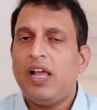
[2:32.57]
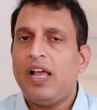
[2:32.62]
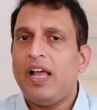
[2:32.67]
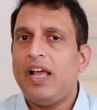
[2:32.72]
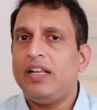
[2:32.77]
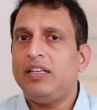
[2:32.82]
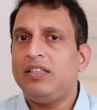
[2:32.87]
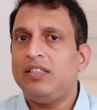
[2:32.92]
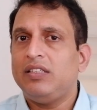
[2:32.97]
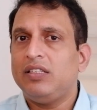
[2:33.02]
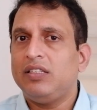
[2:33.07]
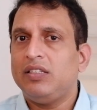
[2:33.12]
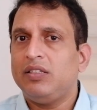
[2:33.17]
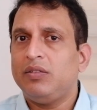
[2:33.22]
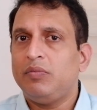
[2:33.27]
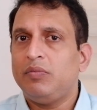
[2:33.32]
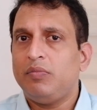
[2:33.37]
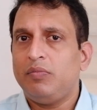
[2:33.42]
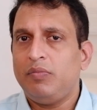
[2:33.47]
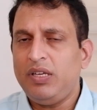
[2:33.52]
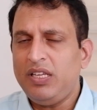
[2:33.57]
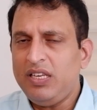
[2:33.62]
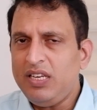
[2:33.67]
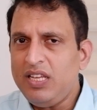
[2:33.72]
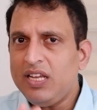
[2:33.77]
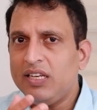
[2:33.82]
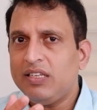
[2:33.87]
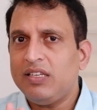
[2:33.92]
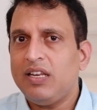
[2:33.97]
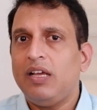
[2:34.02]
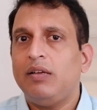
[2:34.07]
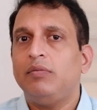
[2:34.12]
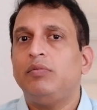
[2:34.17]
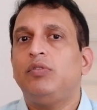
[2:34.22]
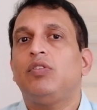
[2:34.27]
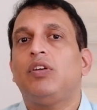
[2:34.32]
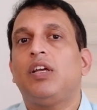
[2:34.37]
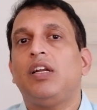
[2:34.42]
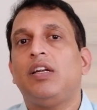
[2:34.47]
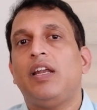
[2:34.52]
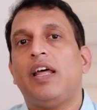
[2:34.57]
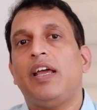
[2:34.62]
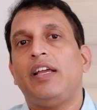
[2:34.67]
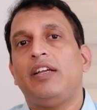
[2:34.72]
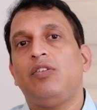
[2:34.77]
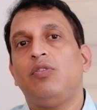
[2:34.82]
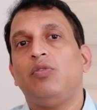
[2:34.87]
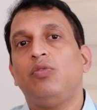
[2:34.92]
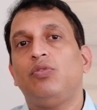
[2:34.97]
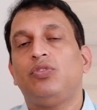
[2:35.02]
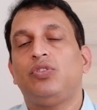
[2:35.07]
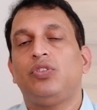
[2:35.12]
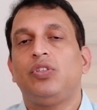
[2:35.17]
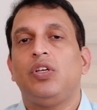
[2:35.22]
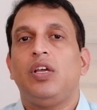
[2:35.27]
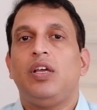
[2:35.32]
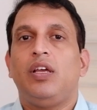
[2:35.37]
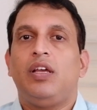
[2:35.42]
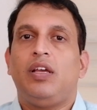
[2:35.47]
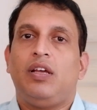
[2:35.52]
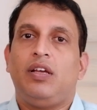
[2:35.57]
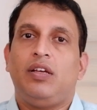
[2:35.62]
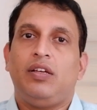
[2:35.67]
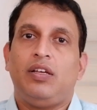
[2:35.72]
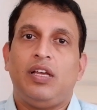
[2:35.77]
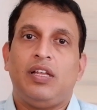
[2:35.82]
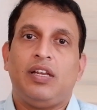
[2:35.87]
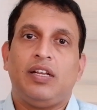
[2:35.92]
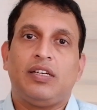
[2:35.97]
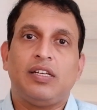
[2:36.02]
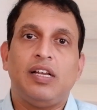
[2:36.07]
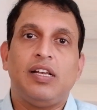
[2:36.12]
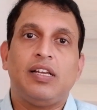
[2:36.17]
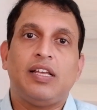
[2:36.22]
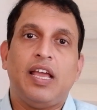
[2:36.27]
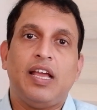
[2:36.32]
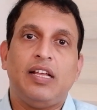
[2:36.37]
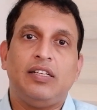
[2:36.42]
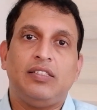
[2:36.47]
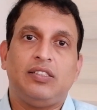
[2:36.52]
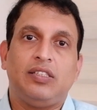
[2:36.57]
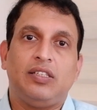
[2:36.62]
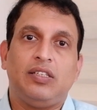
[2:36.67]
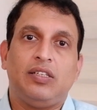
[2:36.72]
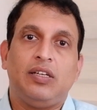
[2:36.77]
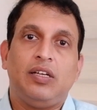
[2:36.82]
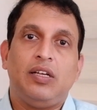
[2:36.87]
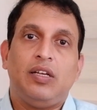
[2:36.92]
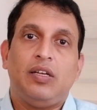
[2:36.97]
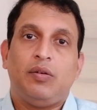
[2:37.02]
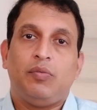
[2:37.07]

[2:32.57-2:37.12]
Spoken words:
and many a times you can diagnose a rectal cancer,